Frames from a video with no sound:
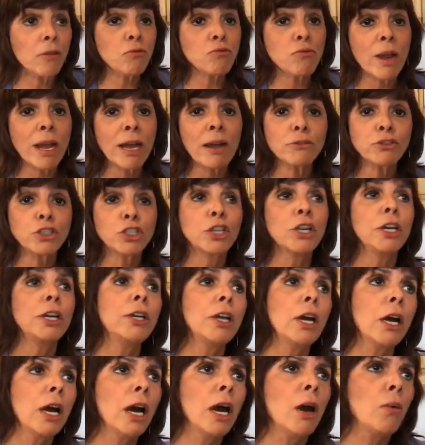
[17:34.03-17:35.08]
Ralph's good.
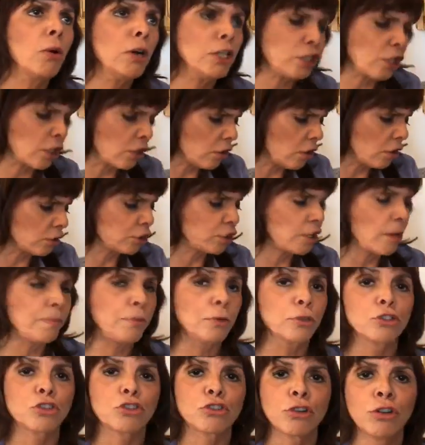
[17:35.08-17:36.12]
What's it called?
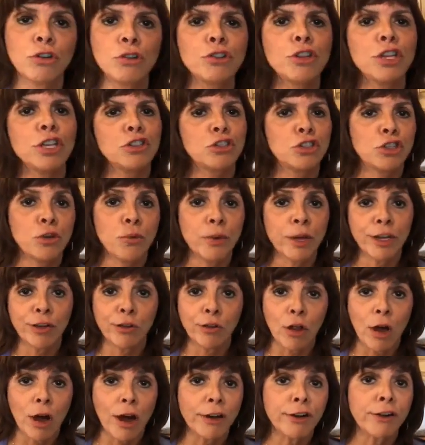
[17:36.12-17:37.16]
Simple Truth is doing a
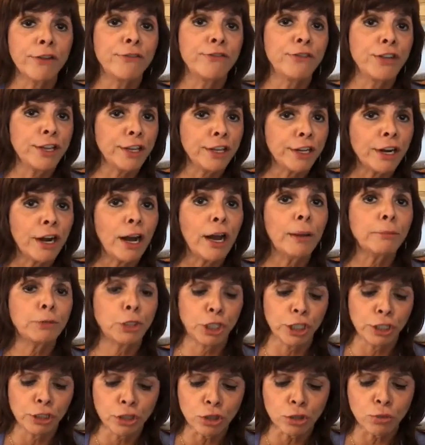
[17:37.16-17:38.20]
lot of vegan
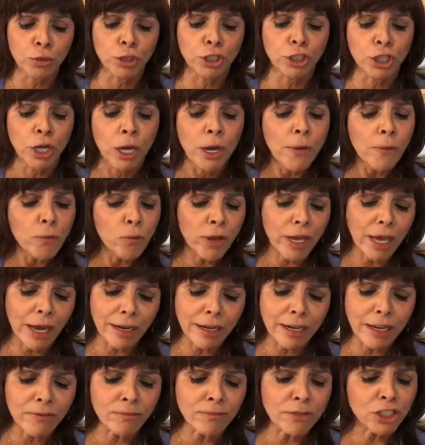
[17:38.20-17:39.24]
options, which we got
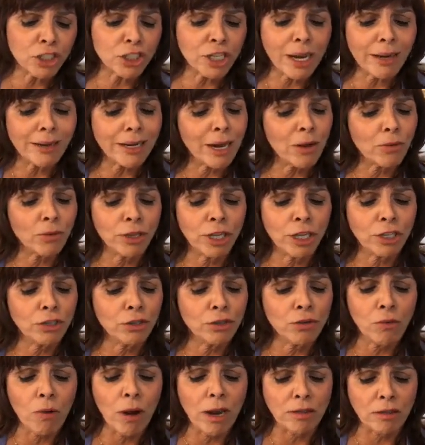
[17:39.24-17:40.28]
to give them a shout out when they do
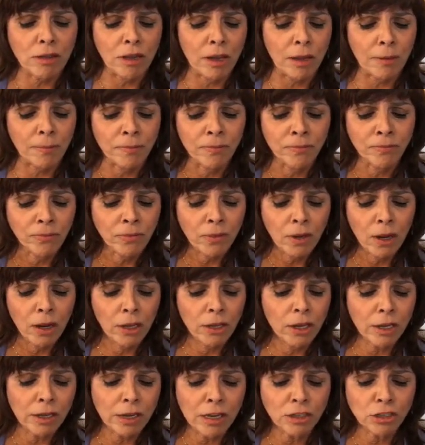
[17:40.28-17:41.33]
the right thing.
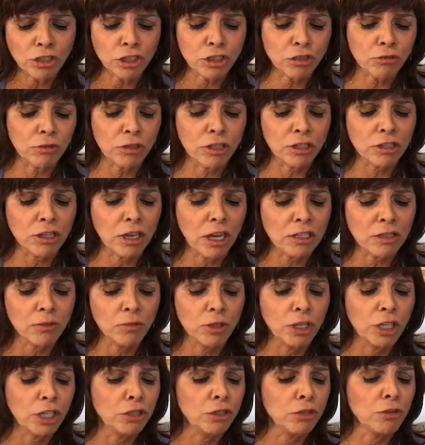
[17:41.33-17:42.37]
You can't just criticize them
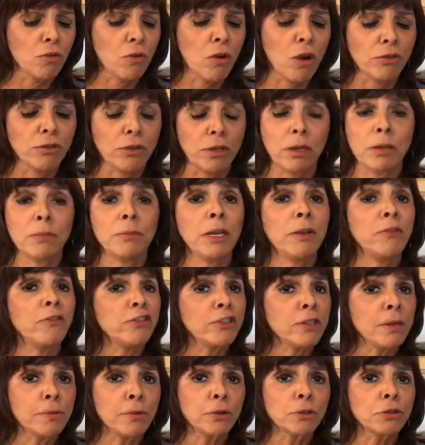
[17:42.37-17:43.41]
when they do the wrong thing. I mean,
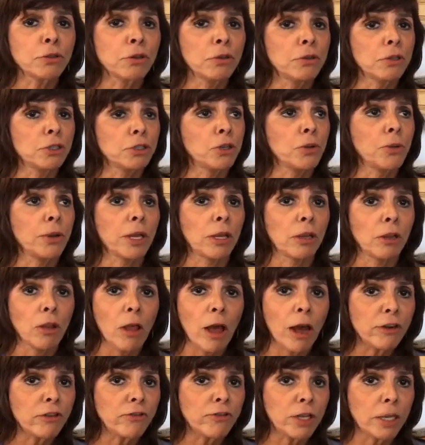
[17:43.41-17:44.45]
Simple Truth is doing a
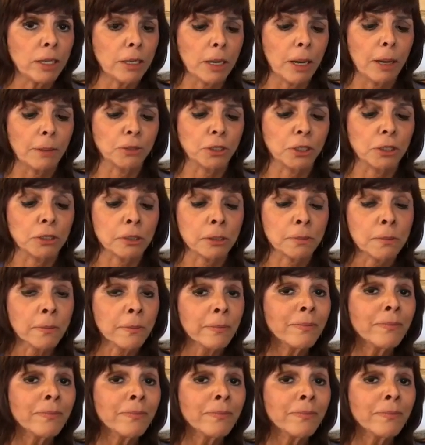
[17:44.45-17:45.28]
lot of vegan options.